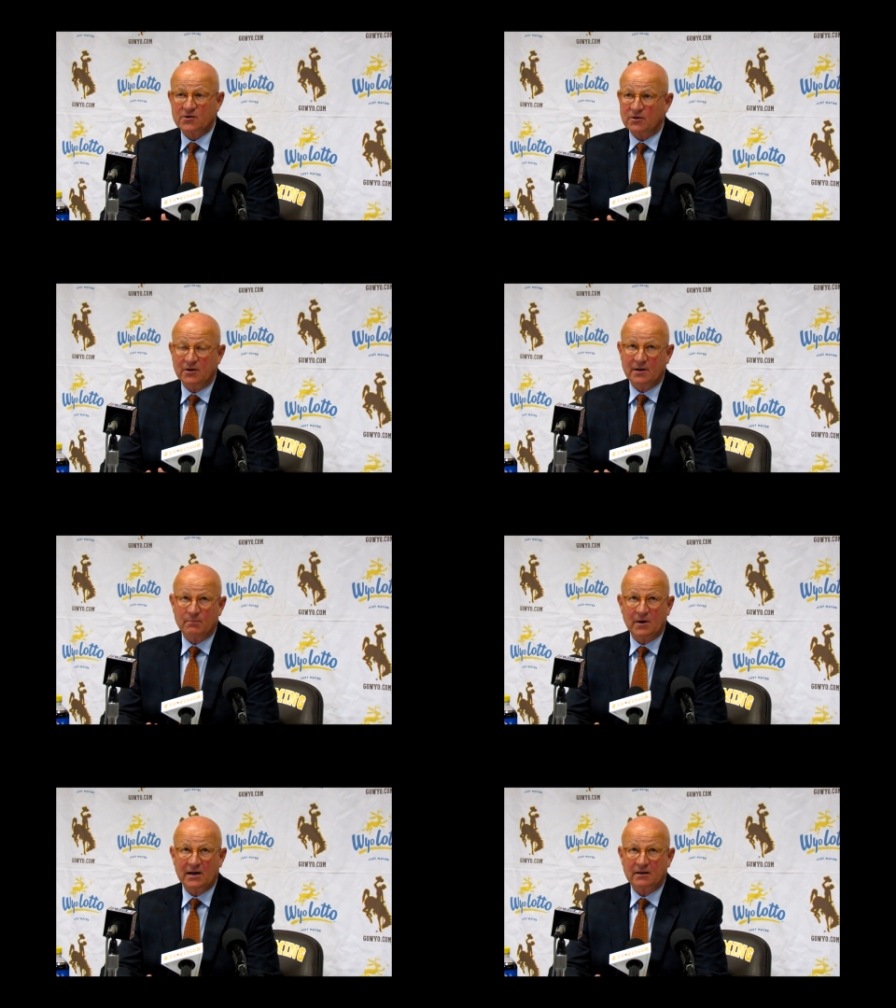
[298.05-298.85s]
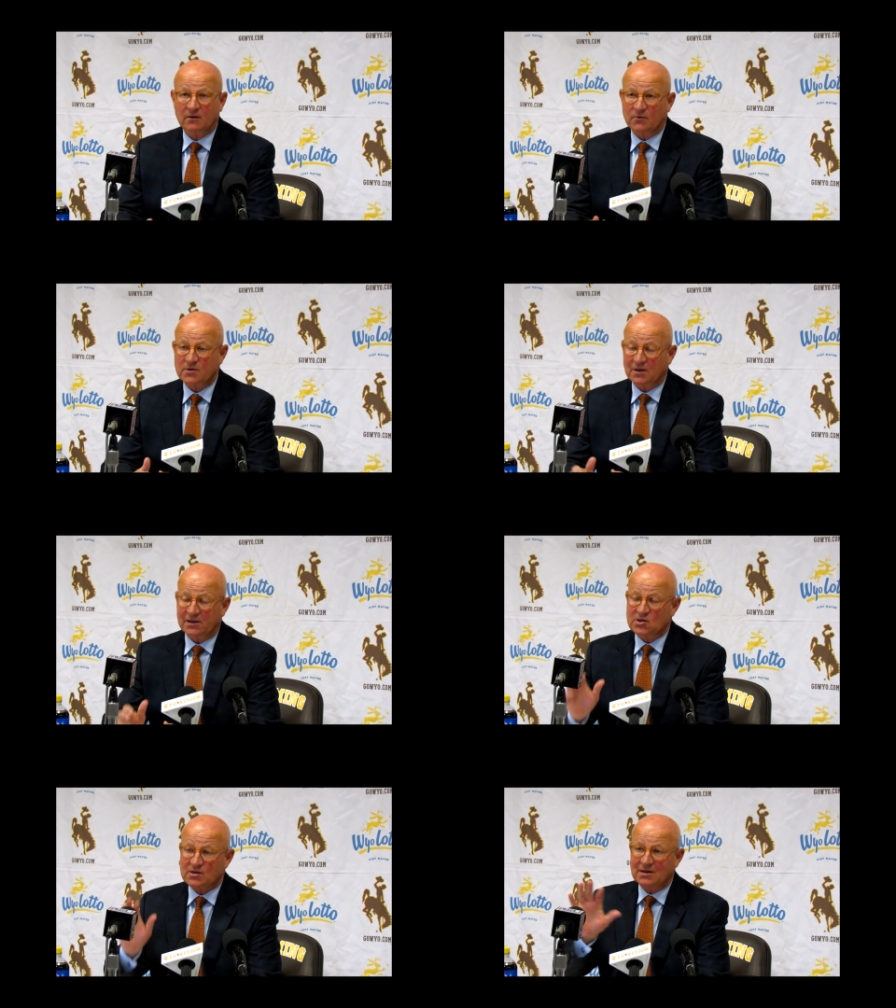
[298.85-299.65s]
This year he didn't make those, at
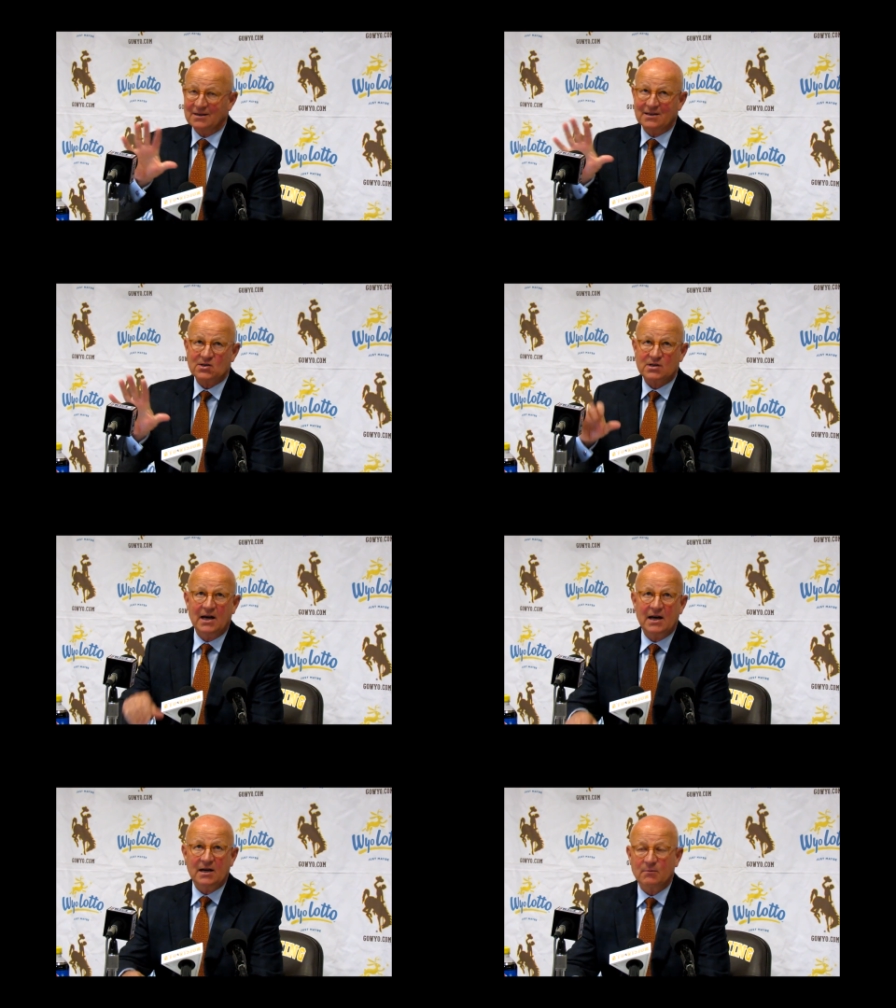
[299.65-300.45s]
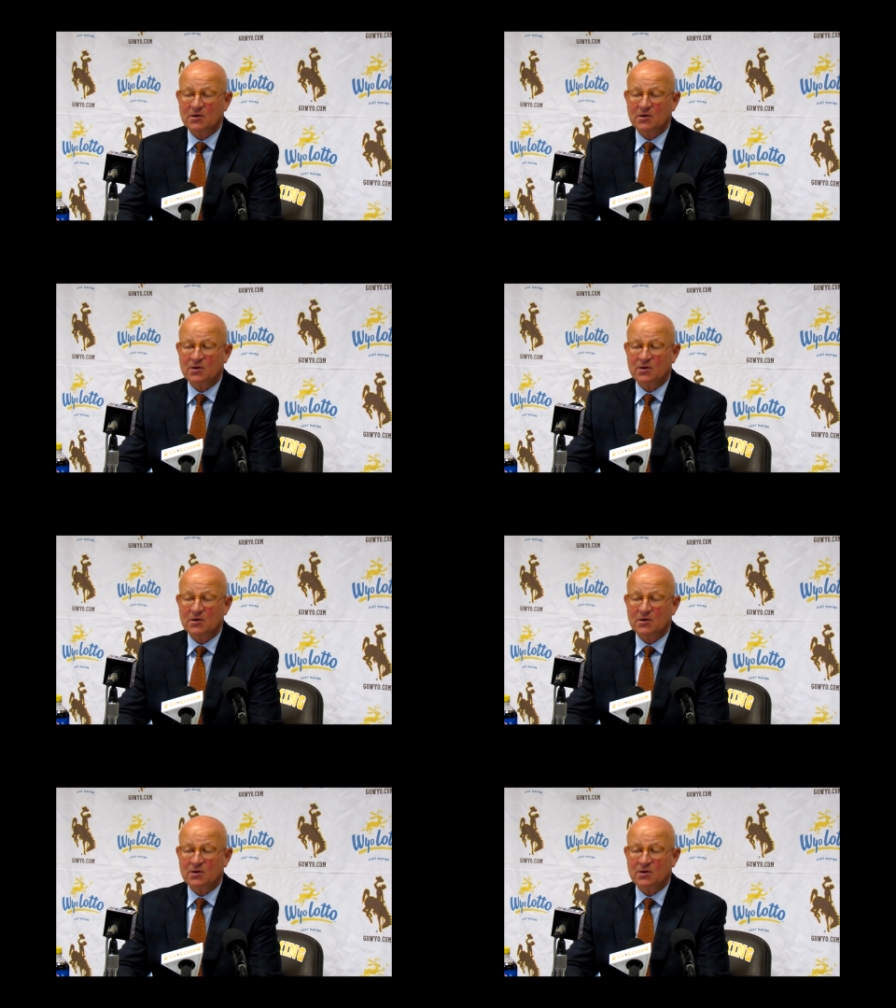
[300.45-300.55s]
least in this game.